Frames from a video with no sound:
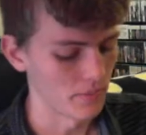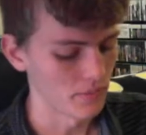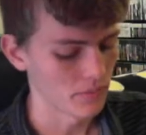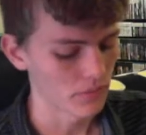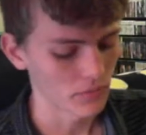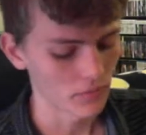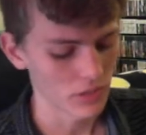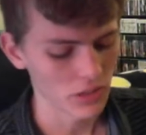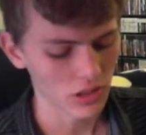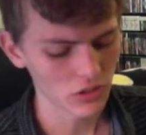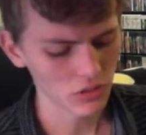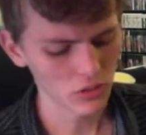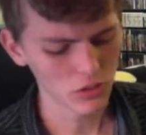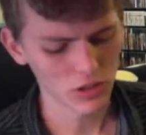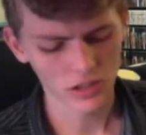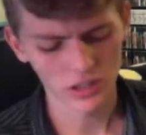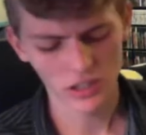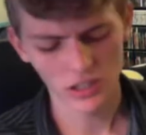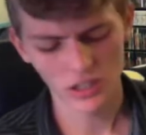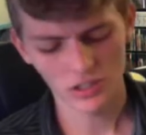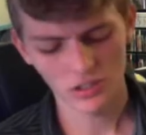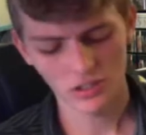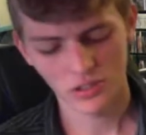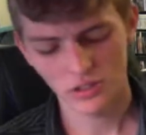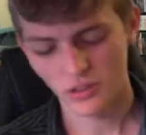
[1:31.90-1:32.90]
This one
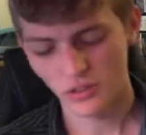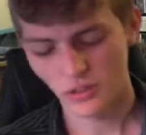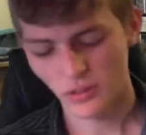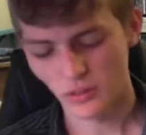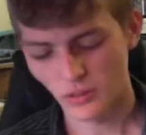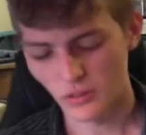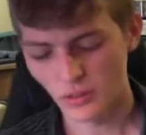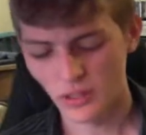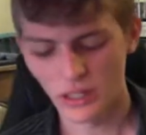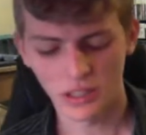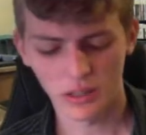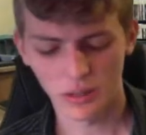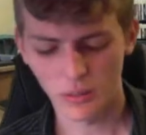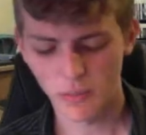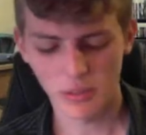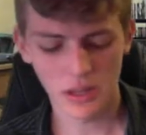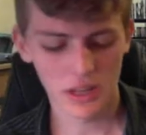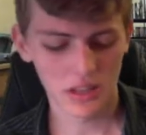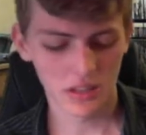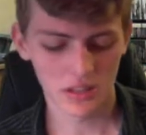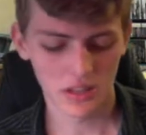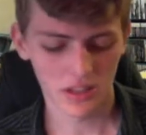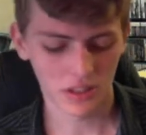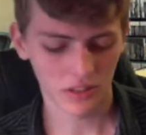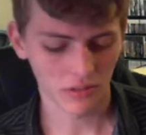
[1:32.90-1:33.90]
is like a
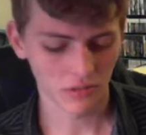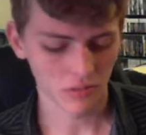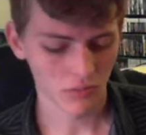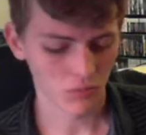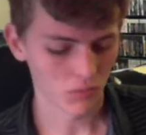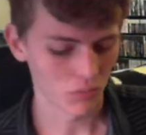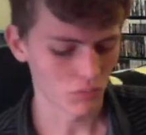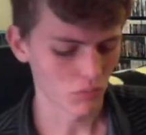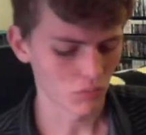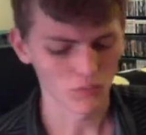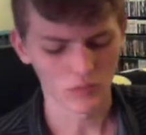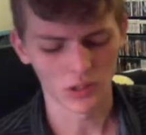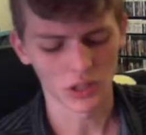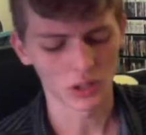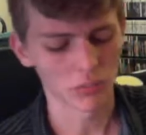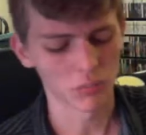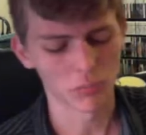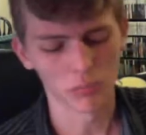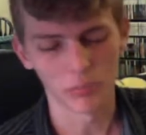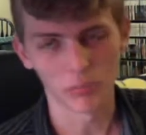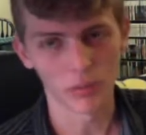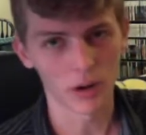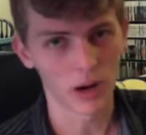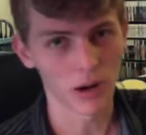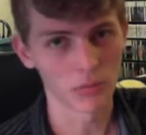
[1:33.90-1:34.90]
basic like
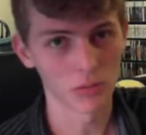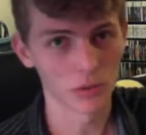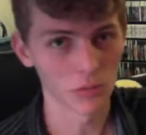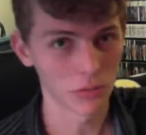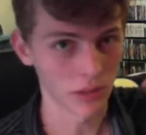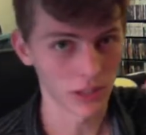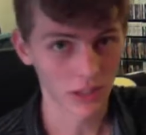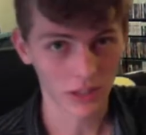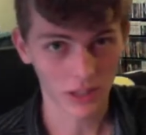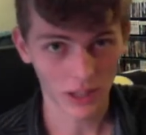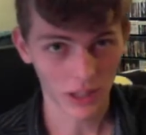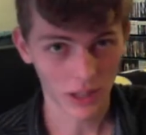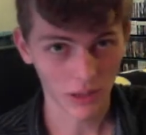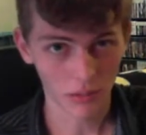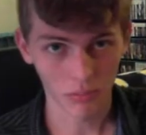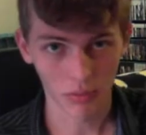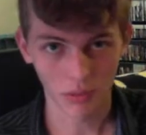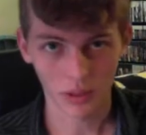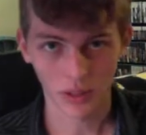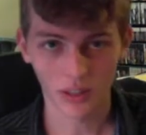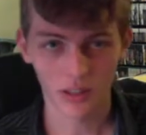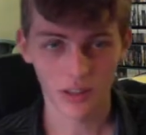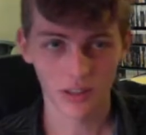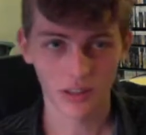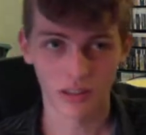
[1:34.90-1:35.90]
Bomberman
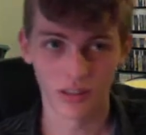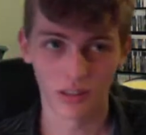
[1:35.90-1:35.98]
gameplay.